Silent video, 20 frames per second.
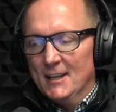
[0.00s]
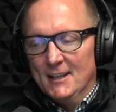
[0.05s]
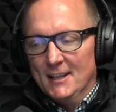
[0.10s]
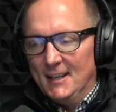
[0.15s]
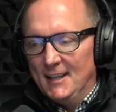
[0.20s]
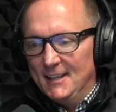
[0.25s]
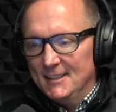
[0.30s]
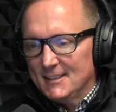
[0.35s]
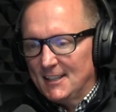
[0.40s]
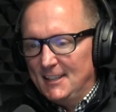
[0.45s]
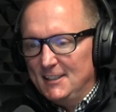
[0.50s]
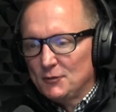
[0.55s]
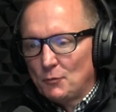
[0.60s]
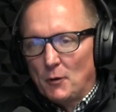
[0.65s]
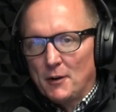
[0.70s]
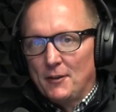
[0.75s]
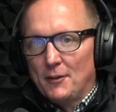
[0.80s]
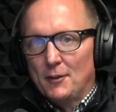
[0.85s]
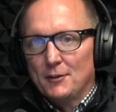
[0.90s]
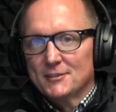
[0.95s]
he's he's
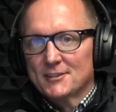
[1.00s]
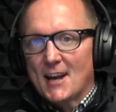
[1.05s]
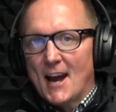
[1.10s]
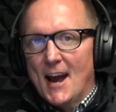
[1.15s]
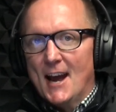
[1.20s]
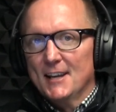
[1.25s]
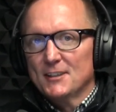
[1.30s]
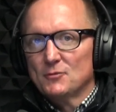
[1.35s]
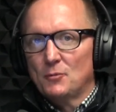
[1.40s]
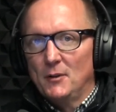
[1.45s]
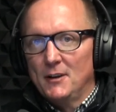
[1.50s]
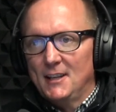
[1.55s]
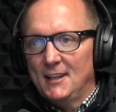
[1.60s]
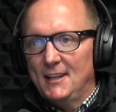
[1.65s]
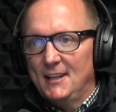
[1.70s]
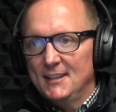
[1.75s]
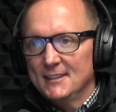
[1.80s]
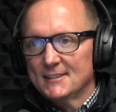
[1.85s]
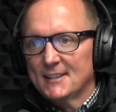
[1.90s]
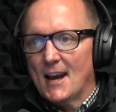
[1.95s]
one of those guys when
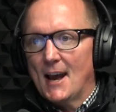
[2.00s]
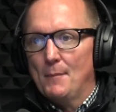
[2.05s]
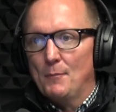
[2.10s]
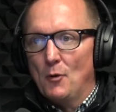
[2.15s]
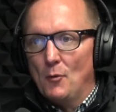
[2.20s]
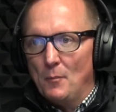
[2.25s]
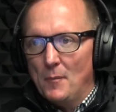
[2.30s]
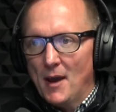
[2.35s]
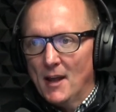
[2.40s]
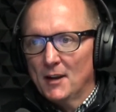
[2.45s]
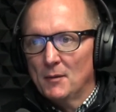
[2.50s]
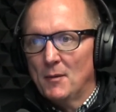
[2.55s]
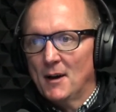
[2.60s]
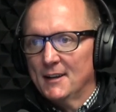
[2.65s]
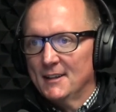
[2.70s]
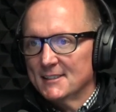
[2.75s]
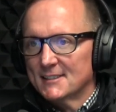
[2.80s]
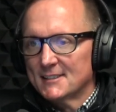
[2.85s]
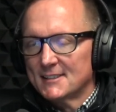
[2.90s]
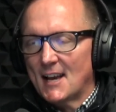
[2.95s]
he's got momentum
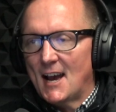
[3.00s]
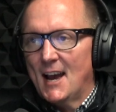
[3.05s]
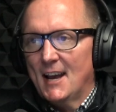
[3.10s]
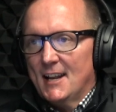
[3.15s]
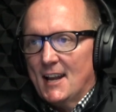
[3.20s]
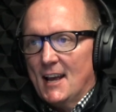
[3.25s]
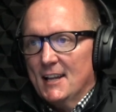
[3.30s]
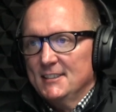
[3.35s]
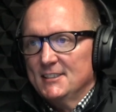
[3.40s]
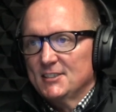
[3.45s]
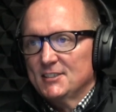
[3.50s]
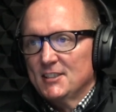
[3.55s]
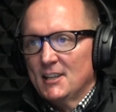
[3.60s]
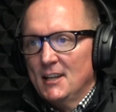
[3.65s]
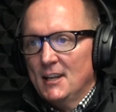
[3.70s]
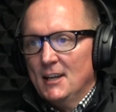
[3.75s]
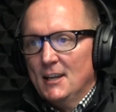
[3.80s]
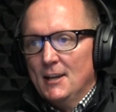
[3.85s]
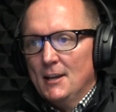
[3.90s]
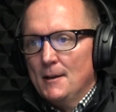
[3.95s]
on his side. I just
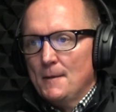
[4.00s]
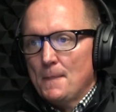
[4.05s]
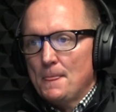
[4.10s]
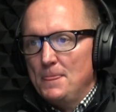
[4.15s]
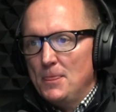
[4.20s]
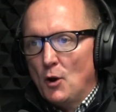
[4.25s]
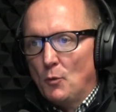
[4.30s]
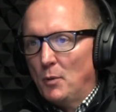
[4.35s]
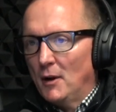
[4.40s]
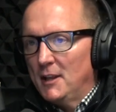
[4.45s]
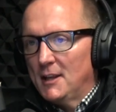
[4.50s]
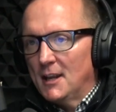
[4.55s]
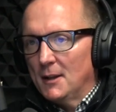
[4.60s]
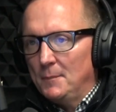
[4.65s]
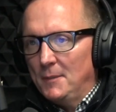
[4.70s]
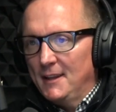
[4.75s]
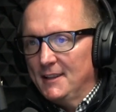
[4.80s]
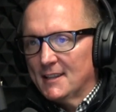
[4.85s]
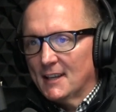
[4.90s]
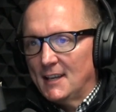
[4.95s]
nobody can
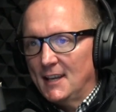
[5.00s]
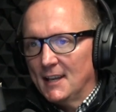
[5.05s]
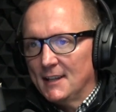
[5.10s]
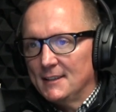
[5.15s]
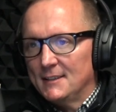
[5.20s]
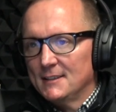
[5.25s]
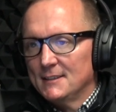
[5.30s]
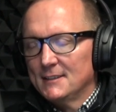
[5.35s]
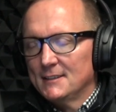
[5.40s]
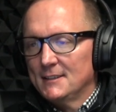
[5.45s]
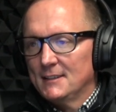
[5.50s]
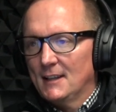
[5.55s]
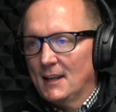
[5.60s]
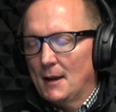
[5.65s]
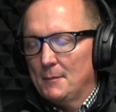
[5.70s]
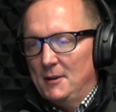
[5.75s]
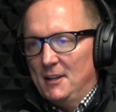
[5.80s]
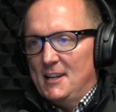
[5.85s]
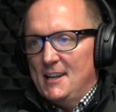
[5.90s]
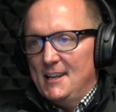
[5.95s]
beat the kid.
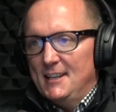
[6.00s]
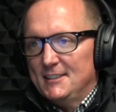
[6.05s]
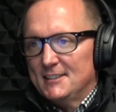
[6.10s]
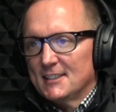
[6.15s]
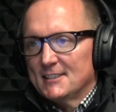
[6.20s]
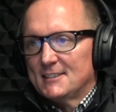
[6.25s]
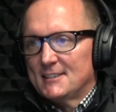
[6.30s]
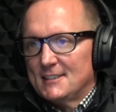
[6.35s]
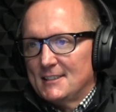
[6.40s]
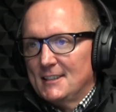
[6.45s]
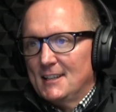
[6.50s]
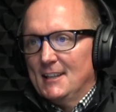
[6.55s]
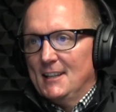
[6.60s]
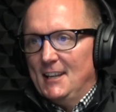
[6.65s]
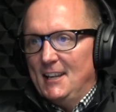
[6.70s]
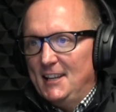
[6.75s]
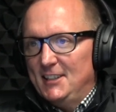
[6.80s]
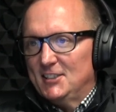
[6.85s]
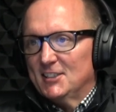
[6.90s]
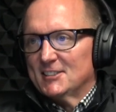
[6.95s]
I mean, he just
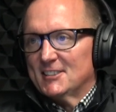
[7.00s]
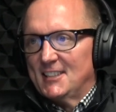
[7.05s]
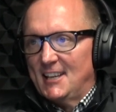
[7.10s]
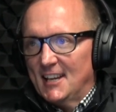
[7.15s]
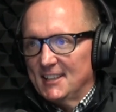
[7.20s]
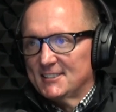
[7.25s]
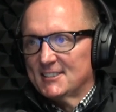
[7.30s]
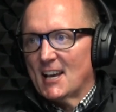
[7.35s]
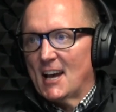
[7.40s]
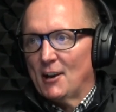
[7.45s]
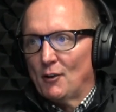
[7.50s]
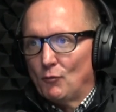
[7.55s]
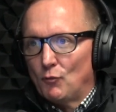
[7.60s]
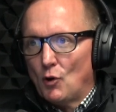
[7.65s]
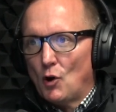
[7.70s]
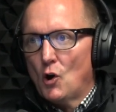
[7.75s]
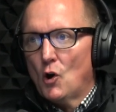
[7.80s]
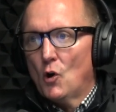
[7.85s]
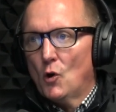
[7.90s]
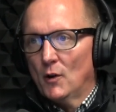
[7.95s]
yeah he just gets on a
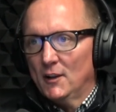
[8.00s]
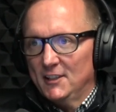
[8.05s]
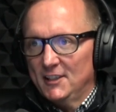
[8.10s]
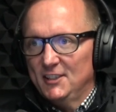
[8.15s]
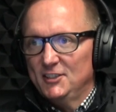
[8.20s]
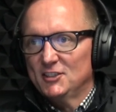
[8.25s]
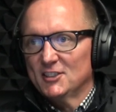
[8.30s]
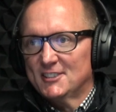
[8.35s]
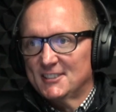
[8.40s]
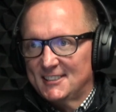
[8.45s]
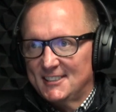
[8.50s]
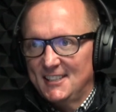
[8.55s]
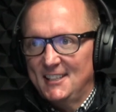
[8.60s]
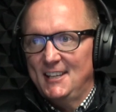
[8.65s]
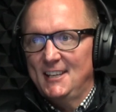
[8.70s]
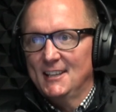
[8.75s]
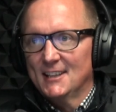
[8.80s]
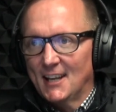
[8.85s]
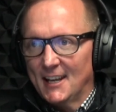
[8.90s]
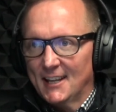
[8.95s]
roll, and you just
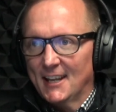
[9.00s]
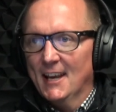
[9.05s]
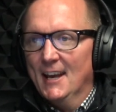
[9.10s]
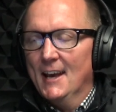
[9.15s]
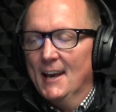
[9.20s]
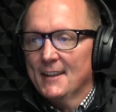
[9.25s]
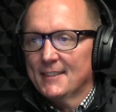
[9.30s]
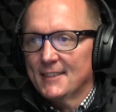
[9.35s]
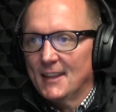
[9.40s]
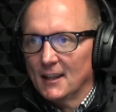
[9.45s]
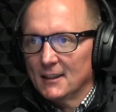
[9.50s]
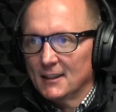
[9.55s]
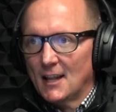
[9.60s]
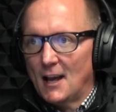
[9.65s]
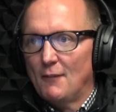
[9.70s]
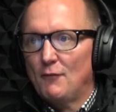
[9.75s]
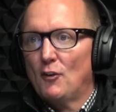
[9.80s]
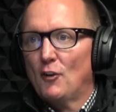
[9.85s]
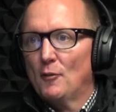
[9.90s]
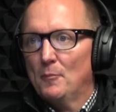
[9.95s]
see like the
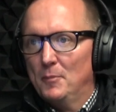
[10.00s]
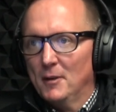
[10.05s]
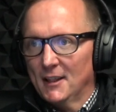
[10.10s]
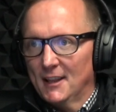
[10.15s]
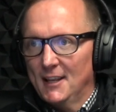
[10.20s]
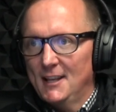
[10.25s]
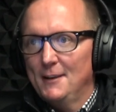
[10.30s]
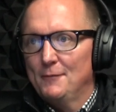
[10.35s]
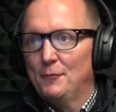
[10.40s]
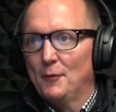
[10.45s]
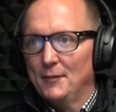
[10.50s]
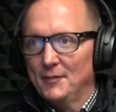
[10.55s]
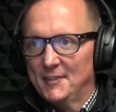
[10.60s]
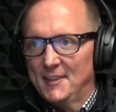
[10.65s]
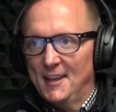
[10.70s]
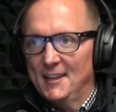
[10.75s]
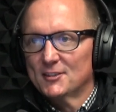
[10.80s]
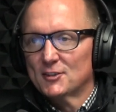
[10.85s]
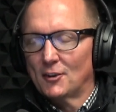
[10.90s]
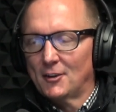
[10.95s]
level of belief when
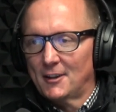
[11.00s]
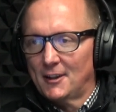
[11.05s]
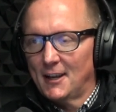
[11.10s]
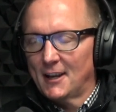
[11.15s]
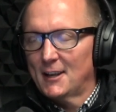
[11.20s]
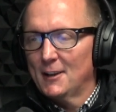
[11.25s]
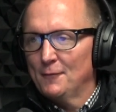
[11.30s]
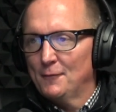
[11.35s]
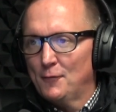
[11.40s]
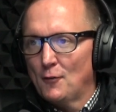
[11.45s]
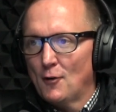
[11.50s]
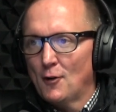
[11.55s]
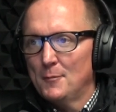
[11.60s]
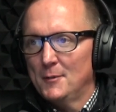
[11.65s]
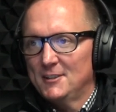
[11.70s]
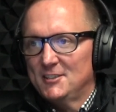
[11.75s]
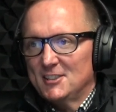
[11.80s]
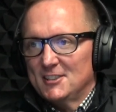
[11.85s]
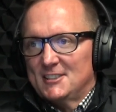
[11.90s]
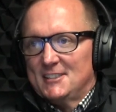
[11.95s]
things are clicking for him.
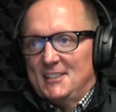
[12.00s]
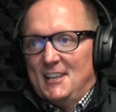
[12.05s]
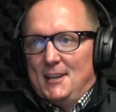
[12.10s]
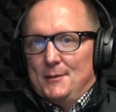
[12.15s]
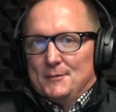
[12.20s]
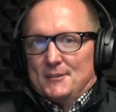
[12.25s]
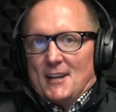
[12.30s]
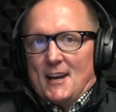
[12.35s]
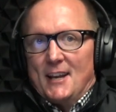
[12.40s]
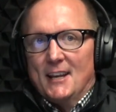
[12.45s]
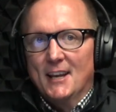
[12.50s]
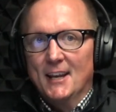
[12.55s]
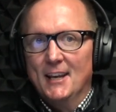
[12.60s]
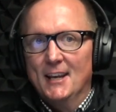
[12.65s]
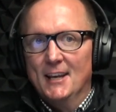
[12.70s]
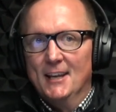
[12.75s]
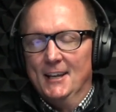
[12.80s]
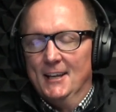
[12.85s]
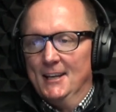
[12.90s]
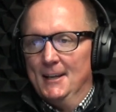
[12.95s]
It just seems like
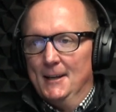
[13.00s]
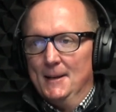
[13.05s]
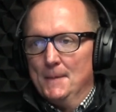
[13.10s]
yeah,